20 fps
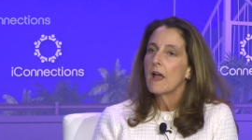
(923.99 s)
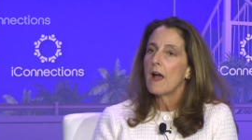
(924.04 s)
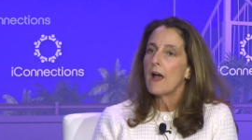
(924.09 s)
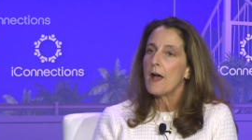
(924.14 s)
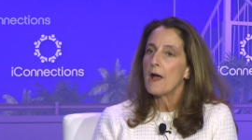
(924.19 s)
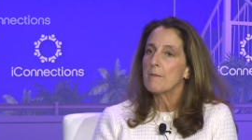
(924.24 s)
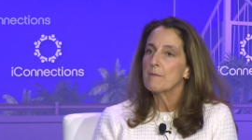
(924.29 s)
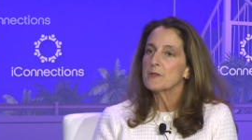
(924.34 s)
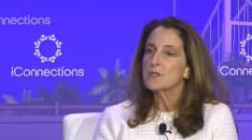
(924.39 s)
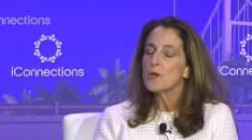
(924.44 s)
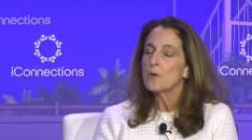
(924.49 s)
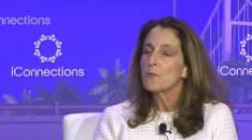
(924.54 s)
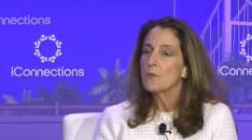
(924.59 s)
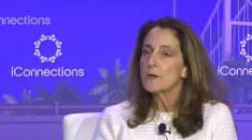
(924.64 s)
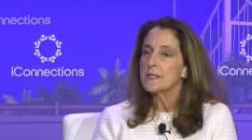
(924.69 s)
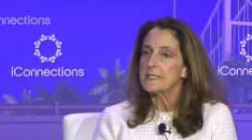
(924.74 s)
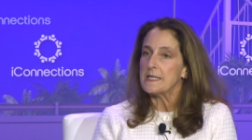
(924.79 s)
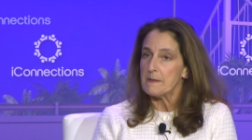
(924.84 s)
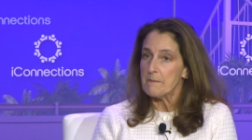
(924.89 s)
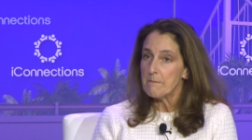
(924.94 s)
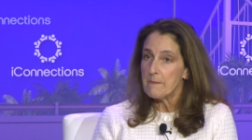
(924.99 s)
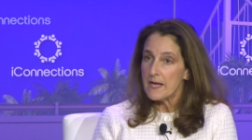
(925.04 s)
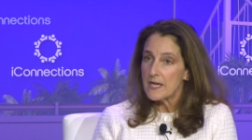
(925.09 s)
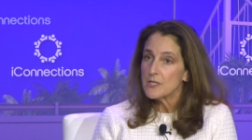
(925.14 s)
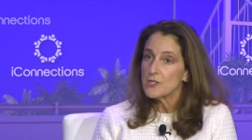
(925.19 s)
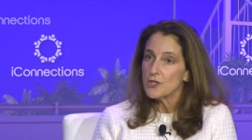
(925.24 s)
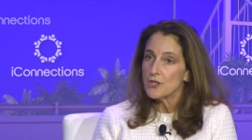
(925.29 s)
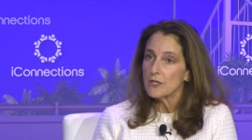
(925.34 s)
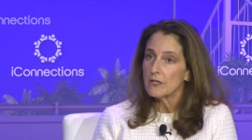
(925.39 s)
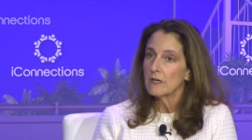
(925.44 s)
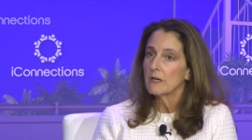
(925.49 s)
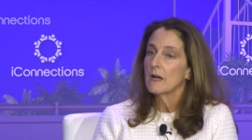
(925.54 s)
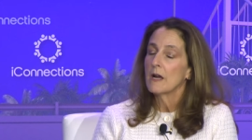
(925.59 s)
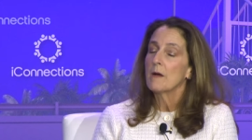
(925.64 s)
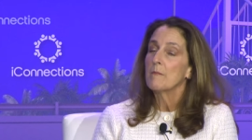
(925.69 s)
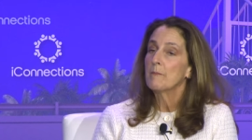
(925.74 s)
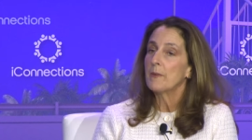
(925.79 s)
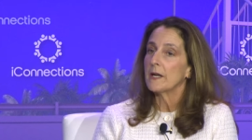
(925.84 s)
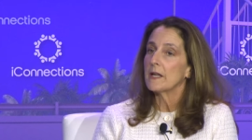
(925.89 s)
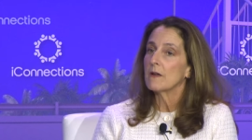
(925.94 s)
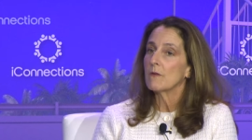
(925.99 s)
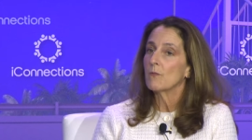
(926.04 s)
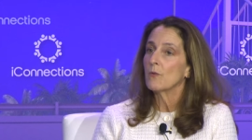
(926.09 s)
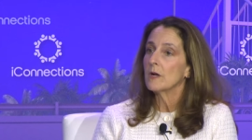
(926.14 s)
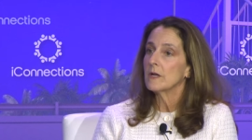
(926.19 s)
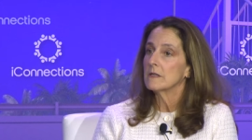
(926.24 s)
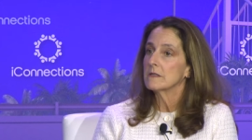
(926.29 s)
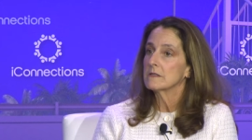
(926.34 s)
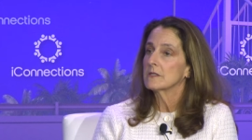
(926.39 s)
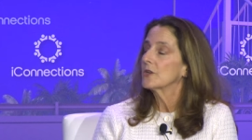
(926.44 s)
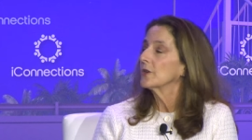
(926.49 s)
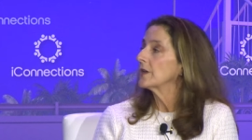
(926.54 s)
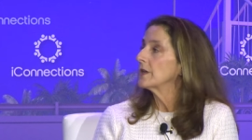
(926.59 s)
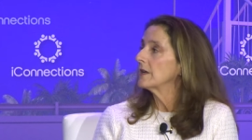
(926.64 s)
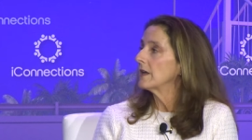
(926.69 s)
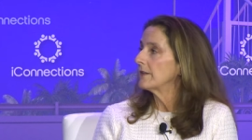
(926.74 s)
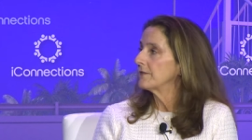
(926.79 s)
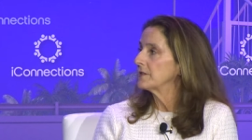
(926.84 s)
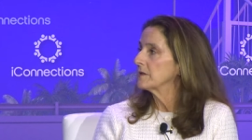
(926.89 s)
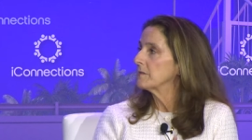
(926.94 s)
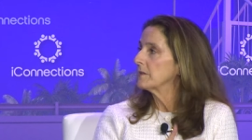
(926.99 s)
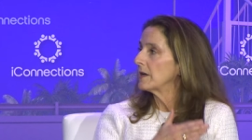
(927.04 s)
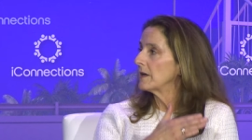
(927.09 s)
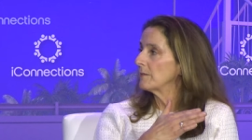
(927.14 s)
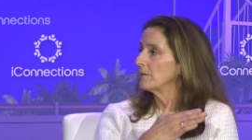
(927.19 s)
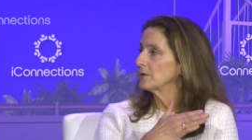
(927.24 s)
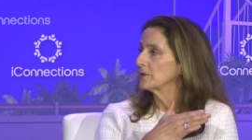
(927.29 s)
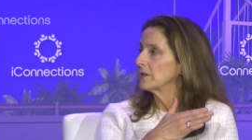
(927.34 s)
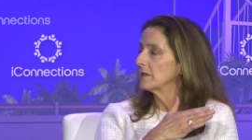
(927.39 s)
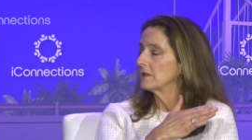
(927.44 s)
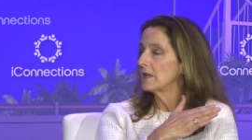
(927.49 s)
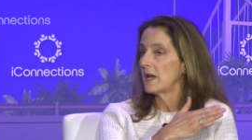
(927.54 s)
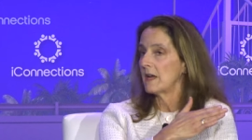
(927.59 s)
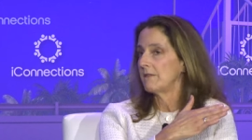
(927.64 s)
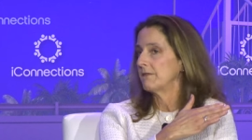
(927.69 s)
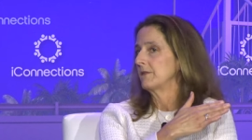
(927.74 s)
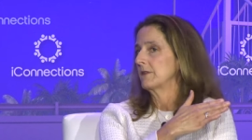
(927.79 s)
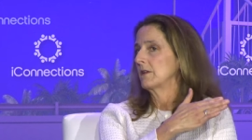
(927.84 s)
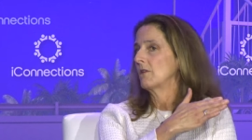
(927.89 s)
Um, so it wasn't major, but it was good enough to be able to have